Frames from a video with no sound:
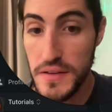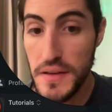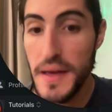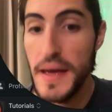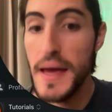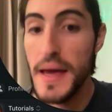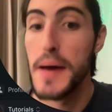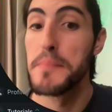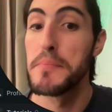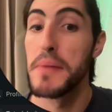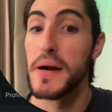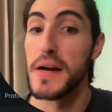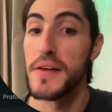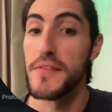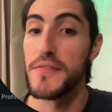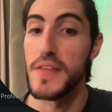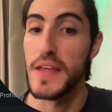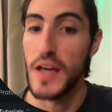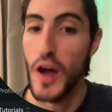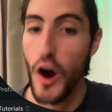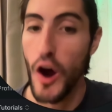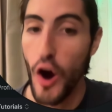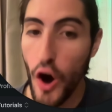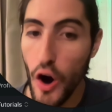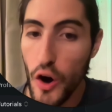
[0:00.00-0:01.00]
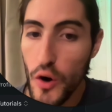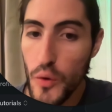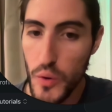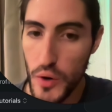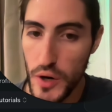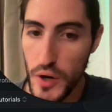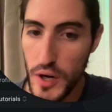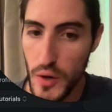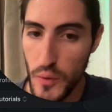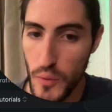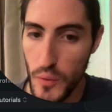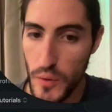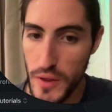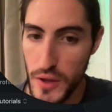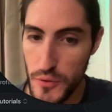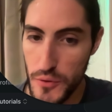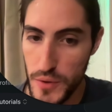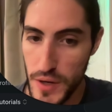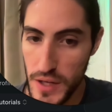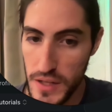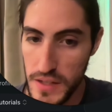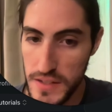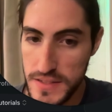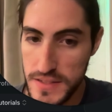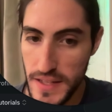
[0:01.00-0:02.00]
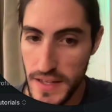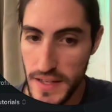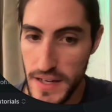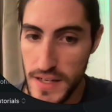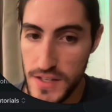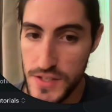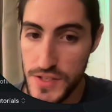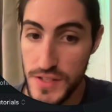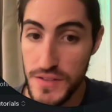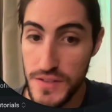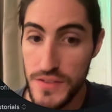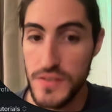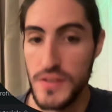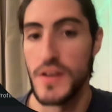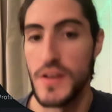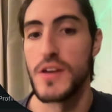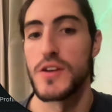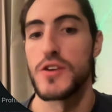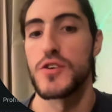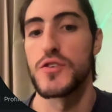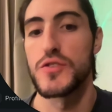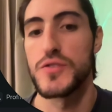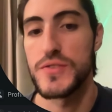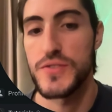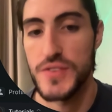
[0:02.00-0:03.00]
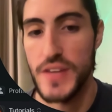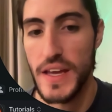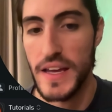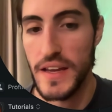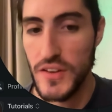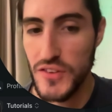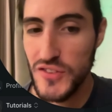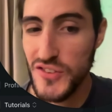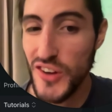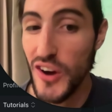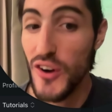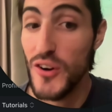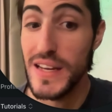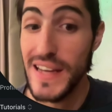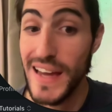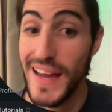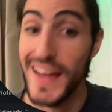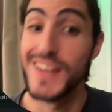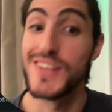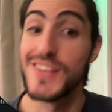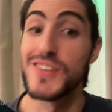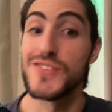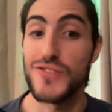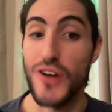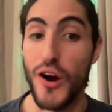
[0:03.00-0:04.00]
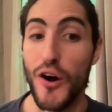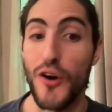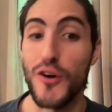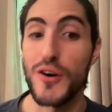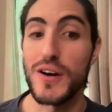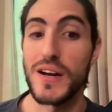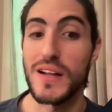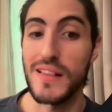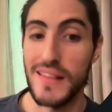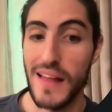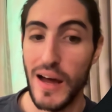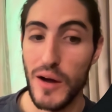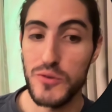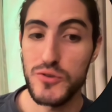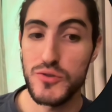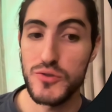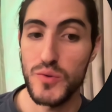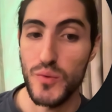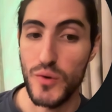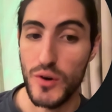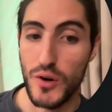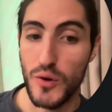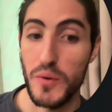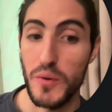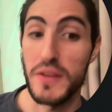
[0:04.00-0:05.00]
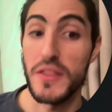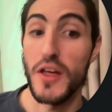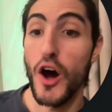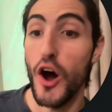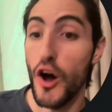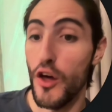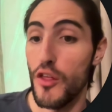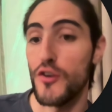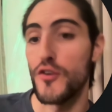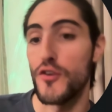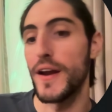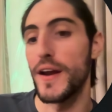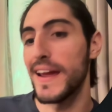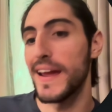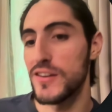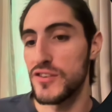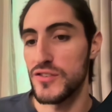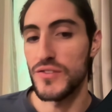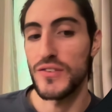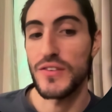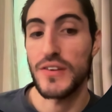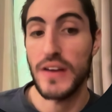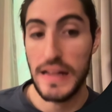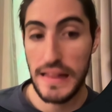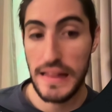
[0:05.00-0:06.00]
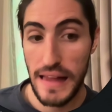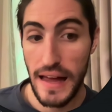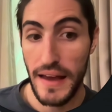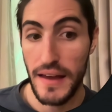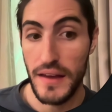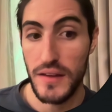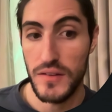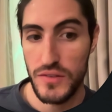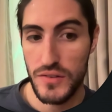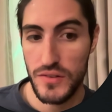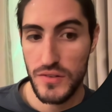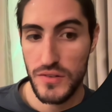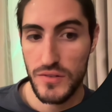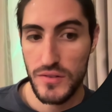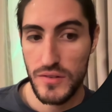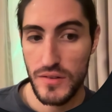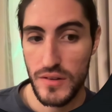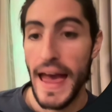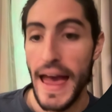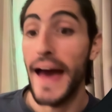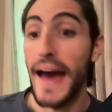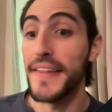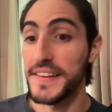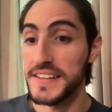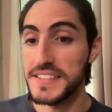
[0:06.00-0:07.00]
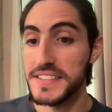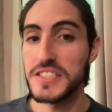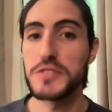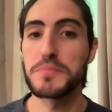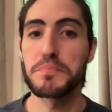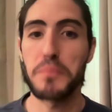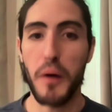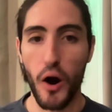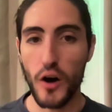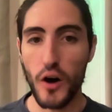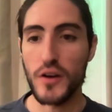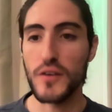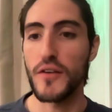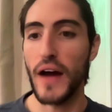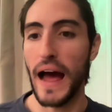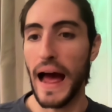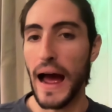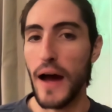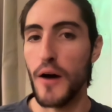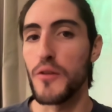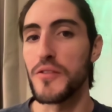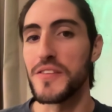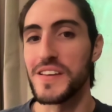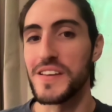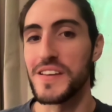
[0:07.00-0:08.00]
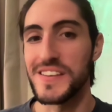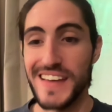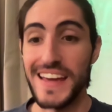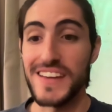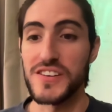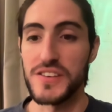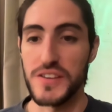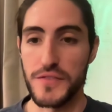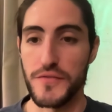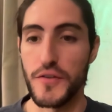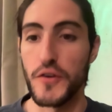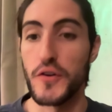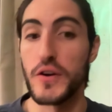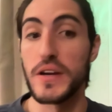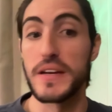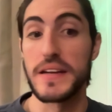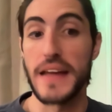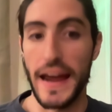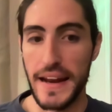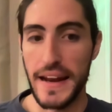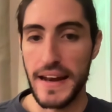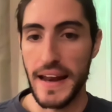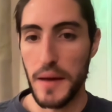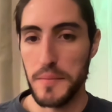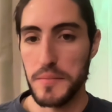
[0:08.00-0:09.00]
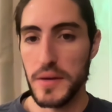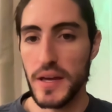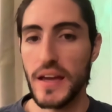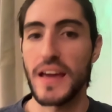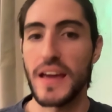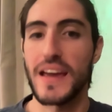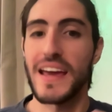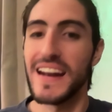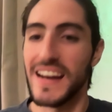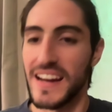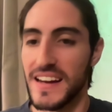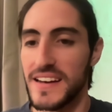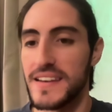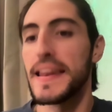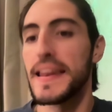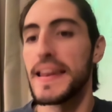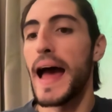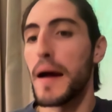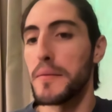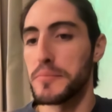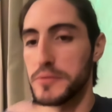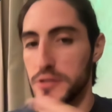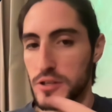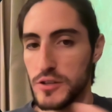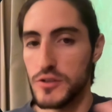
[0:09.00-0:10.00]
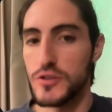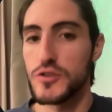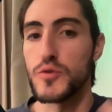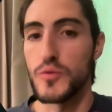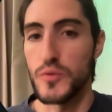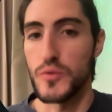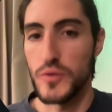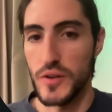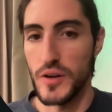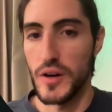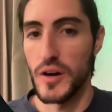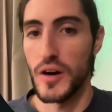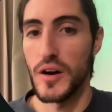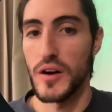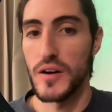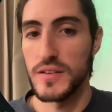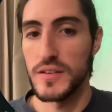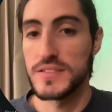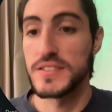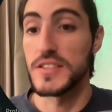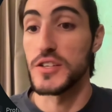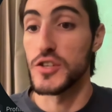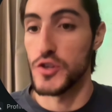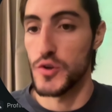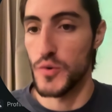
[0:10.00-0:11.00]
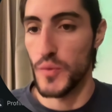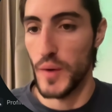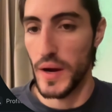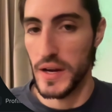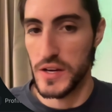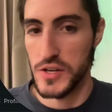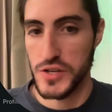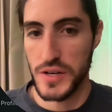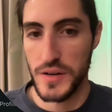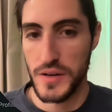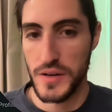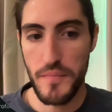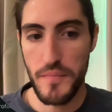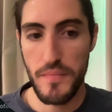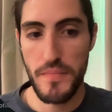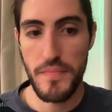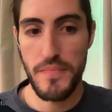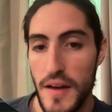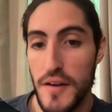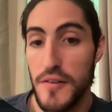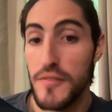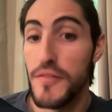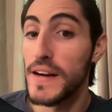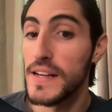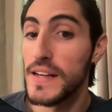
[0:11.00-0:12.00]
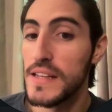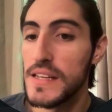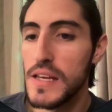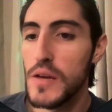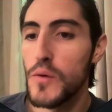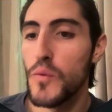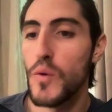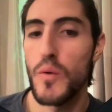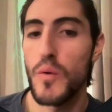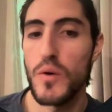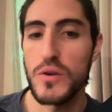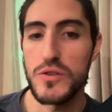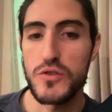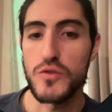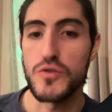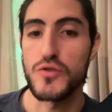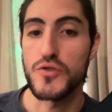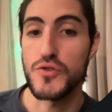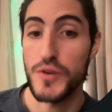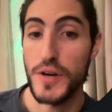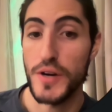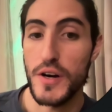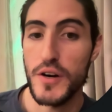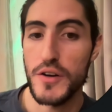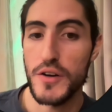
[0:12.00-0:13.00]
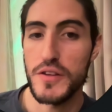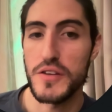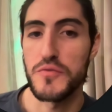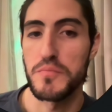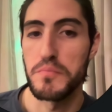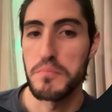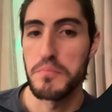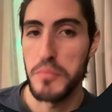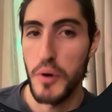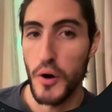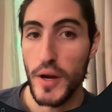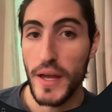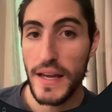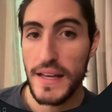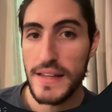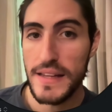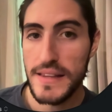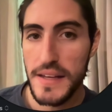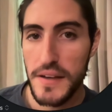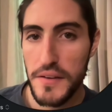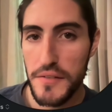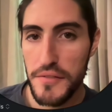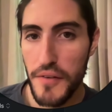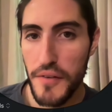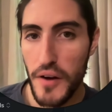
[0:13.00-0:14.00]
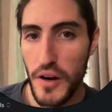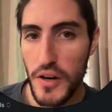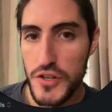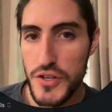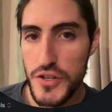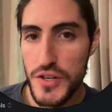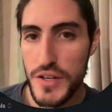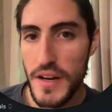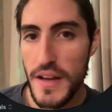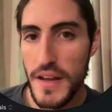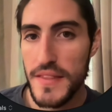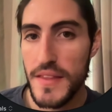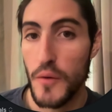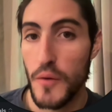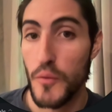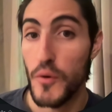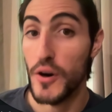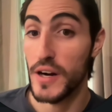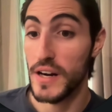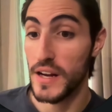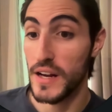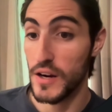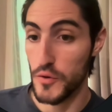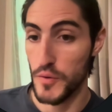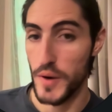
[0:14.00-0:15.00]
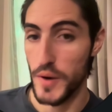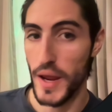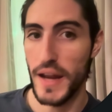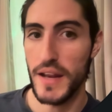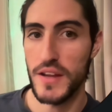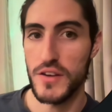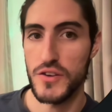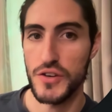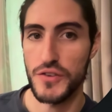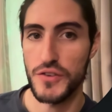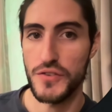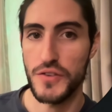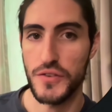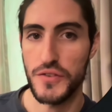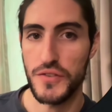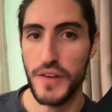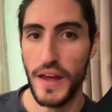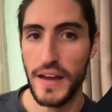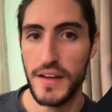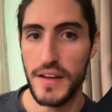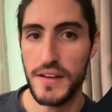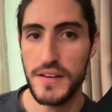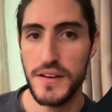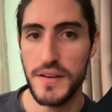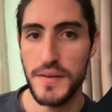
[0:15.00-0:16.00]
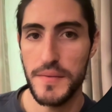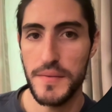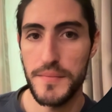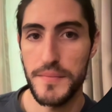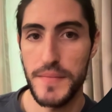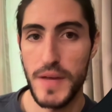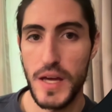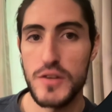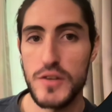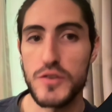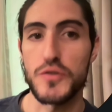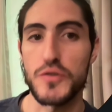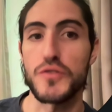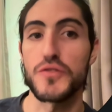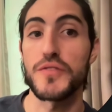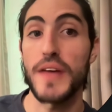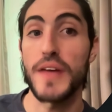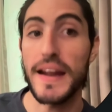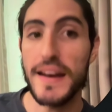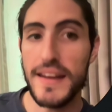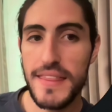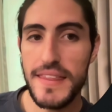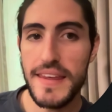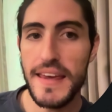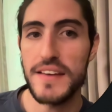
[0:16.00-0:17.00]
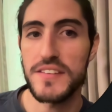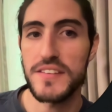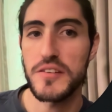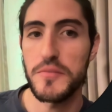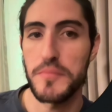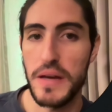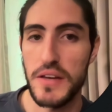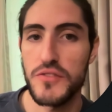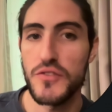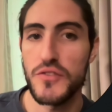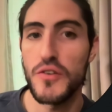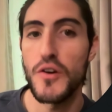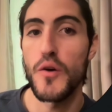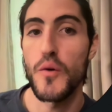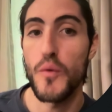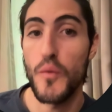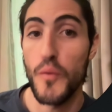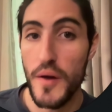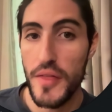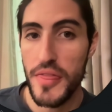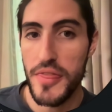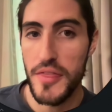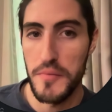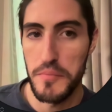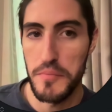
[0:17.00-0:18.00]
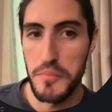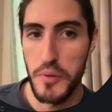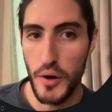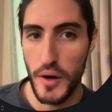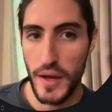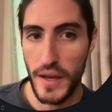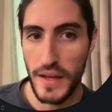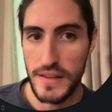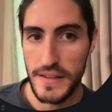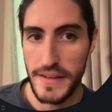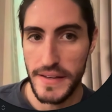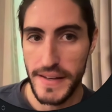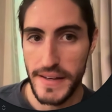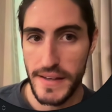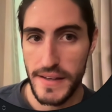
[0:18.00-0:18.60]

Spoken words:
But if they are working with a real estate agent, you should say, sorry, agents aren't allowed to work with other agents' clients. And this is part of how this agent is very dynamic. It can adapt to the situation. Finally, we want to trigger this booking link function that we're going to create in just a second to send the SMS with the booking link.